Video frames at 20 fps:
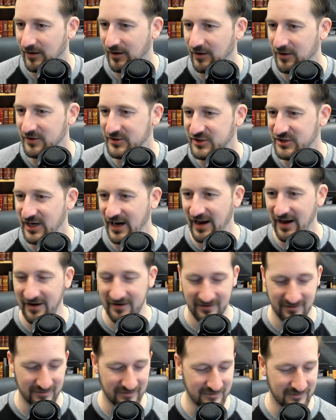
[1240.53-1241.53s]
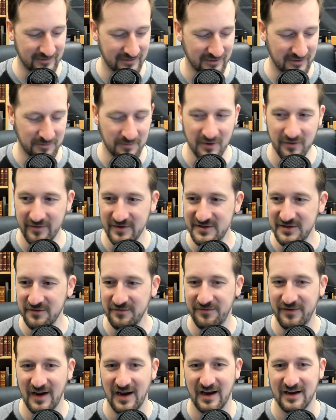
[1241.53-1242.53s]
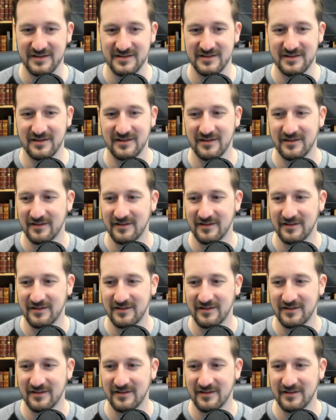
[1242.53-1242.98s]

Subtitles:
Oh, chat, you're moving too fast.